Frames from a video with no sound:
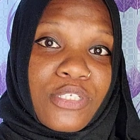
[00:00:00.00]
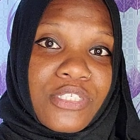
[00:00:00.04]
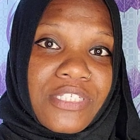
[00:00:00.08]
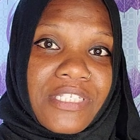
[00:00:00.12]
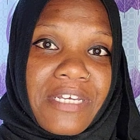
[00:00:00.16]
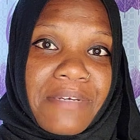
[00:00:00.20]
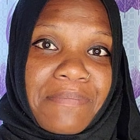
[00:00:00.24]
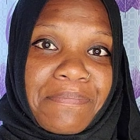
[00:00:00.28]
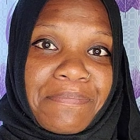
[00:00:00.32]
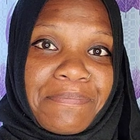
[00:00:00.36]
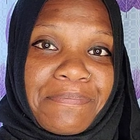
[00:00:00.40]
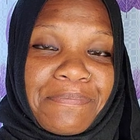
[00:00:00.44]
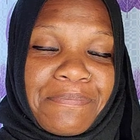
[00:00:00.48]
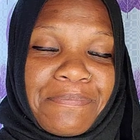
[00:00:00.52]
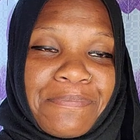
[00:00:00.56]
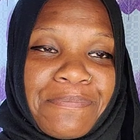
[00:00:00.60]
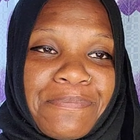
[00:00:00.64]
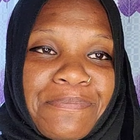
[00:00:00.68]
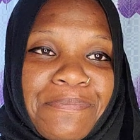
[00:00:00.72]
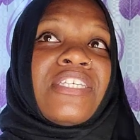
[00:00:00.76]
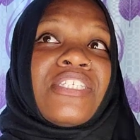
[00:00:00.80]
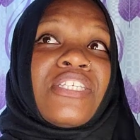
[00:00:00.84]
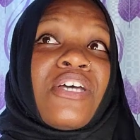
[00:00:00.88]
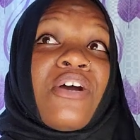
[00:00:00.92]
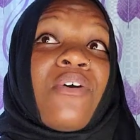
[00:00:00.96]
Muslim.
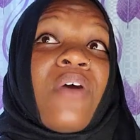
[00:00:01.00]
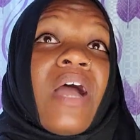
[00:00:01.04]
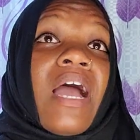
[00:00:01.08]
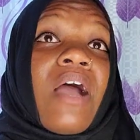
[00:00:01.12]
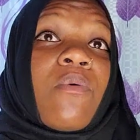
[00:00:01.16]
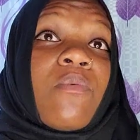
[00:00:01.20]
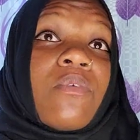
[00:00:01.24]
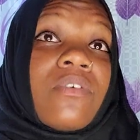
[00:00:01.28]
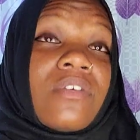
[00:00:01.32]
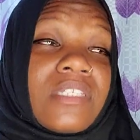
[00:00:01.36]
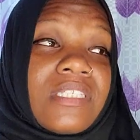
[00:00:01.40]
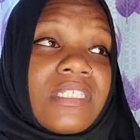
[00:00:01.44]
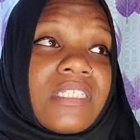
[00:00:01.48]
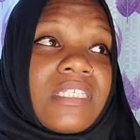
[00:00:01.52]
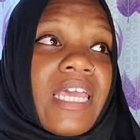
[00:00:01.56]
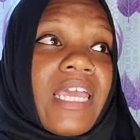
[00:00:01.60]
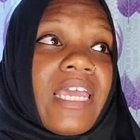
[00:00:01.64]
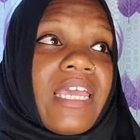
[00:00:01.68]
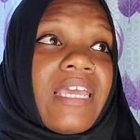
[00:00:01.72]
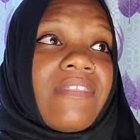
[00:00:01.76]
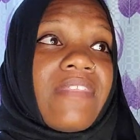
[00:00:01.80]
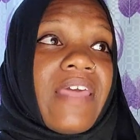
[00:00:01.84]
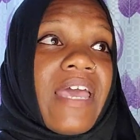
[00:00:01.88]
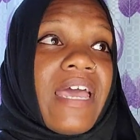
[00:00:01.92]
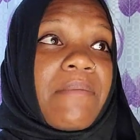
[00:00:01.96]
So I will
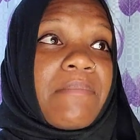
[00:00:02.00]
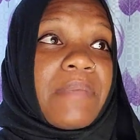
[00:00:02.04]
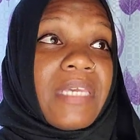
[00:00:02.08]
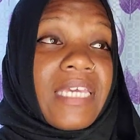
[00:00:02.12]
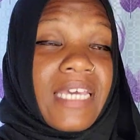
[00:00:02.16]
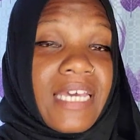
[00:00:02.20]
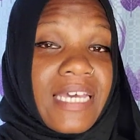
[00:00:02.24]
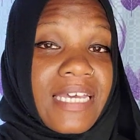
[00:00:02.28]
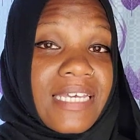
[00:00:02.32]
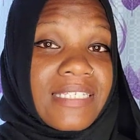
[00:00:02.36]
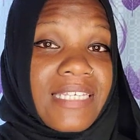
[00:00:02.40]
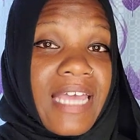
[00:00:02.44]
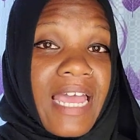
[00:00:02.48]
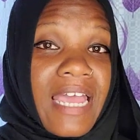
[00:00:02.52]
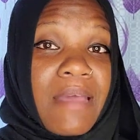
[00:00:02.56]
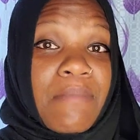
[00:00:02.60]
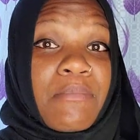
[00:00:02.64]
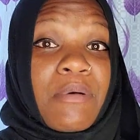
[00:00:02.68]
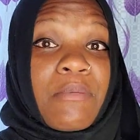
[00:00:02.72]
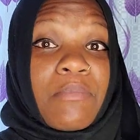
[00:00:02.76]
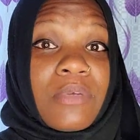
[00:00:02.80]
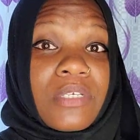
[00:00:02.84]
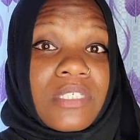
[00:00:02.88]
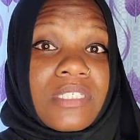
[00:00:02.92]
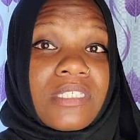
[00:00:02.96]
say that because I
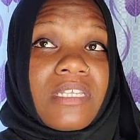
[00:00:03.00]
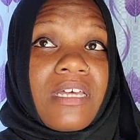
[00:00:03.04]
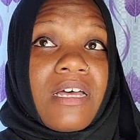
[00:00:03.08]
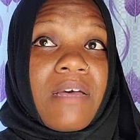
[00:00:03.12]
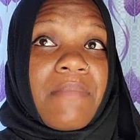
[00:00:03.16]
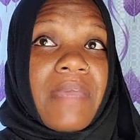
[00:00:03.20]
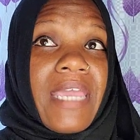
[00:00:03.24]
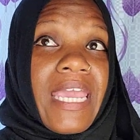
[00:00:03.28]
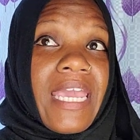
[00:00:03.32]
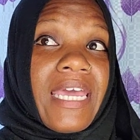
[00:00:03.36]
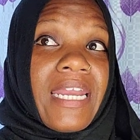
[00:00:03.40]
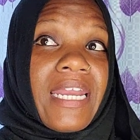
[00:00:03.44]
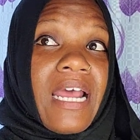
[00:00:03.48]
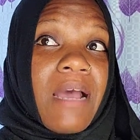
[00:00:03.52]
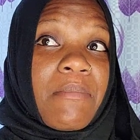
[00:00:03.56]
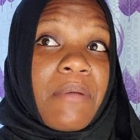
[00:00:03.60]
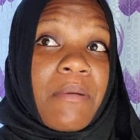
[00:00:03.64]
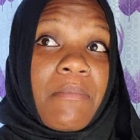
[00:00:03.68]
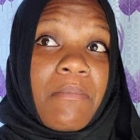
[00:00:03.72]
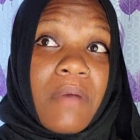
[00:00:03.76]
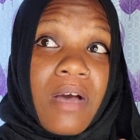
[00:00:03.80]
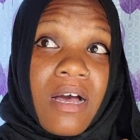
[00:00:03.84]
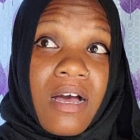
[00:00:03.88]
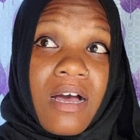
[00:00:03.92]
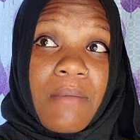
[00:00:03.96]
am a Muslim and
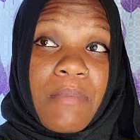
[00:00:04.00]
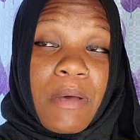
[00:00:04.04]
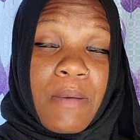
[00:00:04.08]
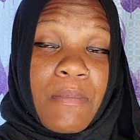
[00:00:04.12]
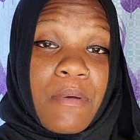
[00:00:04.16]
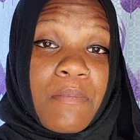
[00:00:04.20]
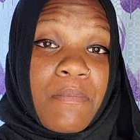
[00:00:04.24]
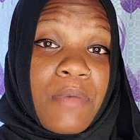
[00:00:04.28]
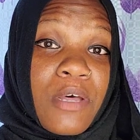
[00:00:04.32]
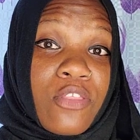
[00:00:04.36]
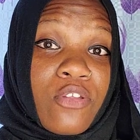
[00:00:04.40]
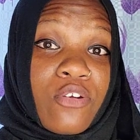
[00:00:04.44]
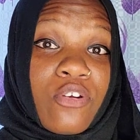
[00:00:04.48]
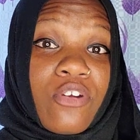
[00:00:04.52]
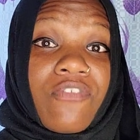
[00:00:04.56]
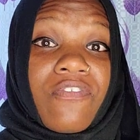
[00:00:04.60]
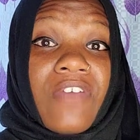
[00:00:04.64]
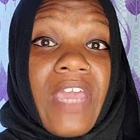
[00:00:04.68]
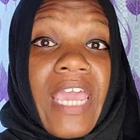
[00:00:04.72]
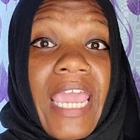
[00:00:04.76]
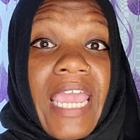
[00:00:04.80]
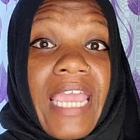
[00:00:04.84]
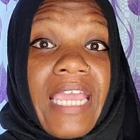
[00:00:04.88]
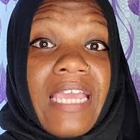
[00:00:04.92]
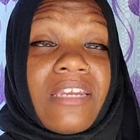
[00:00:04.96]
I'm a mom, I'm a mother
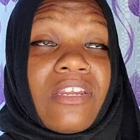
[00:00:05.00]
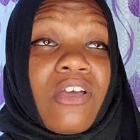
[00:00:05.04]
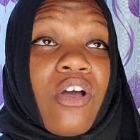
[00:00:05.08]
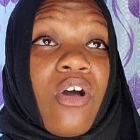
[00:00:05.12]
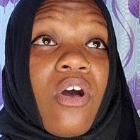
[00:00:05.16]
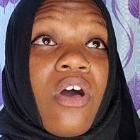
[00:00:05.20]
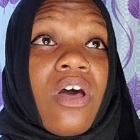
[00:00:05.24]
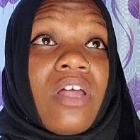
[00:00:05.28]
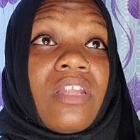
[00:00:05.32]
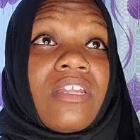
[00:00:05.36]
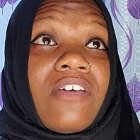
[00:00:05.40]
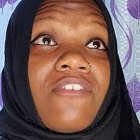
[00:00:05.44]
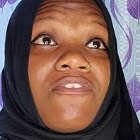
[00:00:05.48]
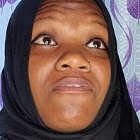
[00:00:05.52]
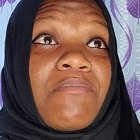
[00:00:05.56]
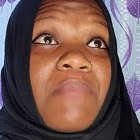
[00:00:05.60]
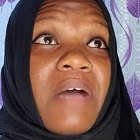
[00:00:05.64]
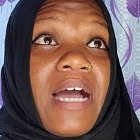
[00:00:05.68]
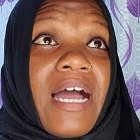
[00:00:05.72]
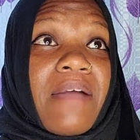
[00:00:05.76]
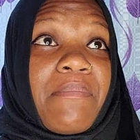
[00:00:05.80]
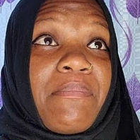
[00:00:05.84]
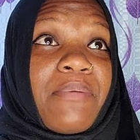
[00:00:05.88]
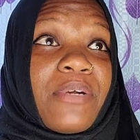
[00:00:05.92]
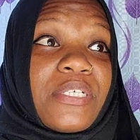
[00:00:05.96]
of eight, all of
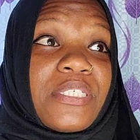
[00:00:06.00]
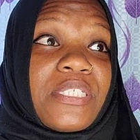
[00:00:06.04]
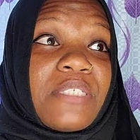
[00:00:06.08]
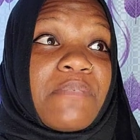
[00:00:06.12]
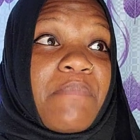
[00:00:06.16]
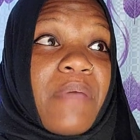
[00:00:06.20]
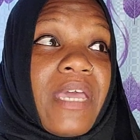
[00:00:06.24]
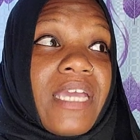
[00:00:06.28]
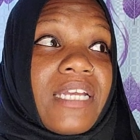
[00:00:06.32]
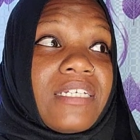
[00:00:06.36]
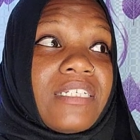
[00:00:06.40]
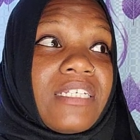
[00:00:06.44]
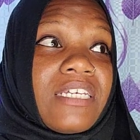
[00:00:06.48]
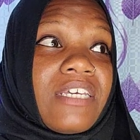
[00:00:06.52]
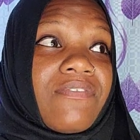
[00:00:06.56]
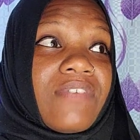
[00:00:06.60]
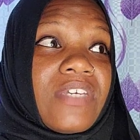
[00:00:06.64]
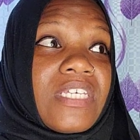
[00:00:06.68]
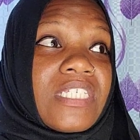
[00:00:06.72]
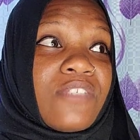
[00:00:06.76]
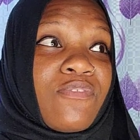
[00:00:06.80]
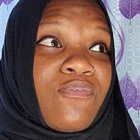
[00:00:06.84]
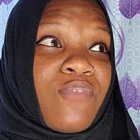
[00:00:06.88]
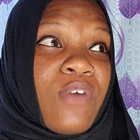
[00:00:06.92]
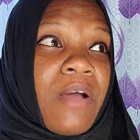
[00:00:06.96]
my
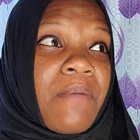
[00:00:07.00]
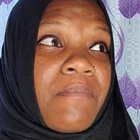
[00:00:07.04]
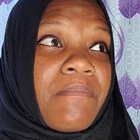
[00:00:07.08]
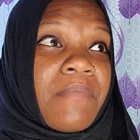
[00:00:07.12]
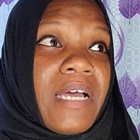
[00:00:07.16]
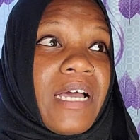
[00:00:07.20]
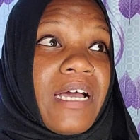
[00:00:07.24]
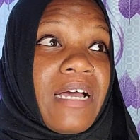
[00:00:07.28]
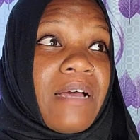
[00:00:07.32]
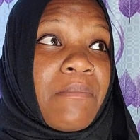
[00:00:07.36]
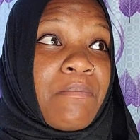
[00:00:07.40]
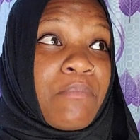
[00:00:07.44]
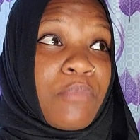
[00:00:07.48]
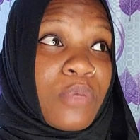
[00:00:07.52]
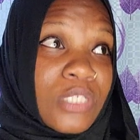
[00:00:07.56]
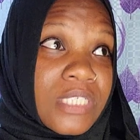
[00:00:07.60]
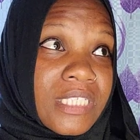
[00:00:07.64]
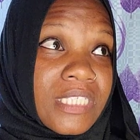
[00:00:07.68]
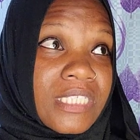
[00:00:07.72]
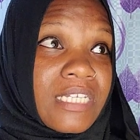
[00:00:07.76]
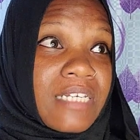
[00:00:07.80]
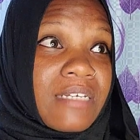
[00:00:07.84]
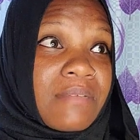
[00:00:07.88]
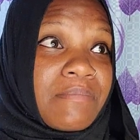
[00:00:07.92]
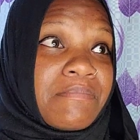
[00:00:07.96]
perspective is from a
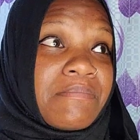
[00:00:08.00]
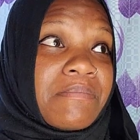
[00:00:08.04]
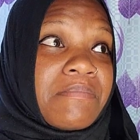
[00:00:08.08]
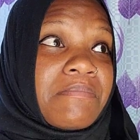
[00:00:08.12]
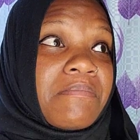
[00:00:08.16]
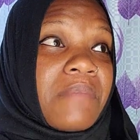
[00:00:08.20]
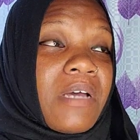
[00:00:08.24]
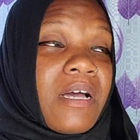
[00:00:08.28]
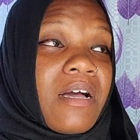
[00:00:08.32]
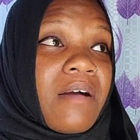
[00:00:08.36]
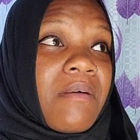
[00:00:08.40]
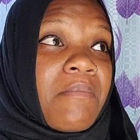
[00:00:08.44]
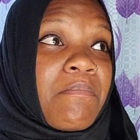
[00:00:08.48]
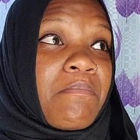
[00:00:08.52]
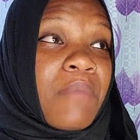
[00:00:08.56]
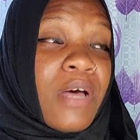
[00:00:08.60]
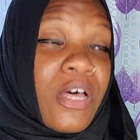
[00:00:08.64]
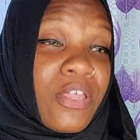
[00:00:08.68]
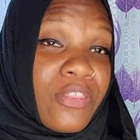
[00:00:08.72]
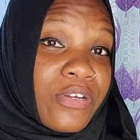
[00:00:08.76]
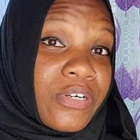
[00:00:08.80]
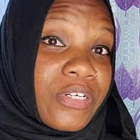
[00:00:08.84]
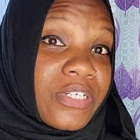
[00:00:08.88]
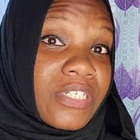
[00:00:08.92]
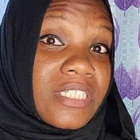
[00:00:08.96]
Muslim
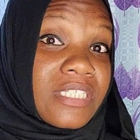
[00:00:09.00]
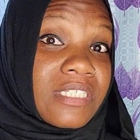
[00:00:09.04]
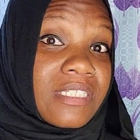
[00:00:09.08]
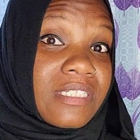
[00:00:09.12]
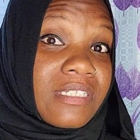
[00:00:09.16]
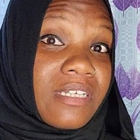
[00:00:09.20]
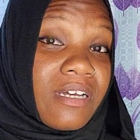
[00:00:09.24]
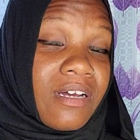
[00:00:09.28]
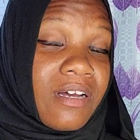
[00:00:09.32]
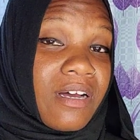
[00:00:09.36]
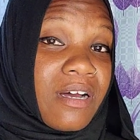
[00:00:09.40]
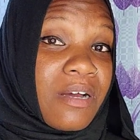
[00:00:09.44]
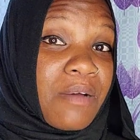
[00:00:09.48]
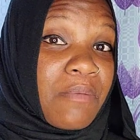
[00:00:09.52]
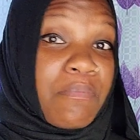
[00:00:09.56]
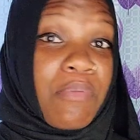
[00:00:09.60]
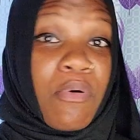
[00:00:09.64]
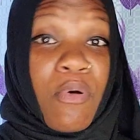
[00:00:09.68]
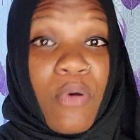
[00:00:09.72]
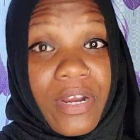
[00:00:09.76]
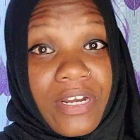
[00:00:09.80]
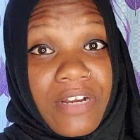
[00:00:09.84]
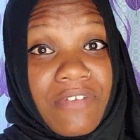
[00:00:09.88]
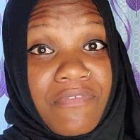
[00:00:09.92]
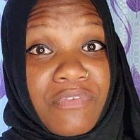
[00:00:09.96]
mother's uh,
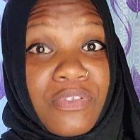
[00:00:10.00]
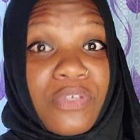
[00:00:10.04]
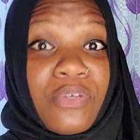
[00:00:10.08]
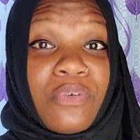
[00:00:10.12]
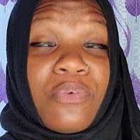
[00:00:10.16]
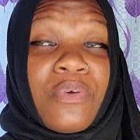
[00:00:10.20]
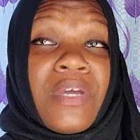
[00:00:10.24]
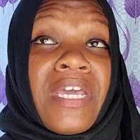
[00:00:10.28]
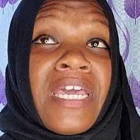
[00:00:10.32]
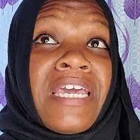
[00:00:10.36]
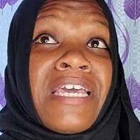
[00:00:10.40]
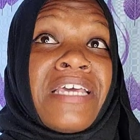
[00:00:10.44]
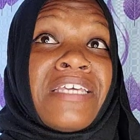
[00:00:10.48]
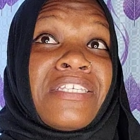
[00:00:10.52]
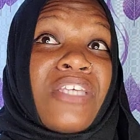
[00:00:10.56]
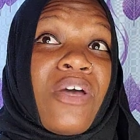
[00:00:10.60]
point of view.